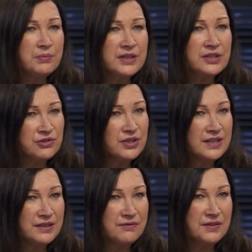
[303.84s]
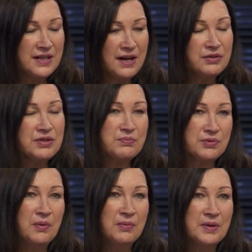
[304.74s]
be a trigger for Gareth's
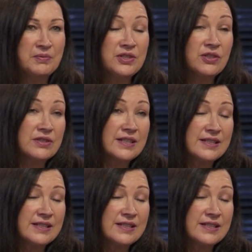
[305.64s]
problem. The doctor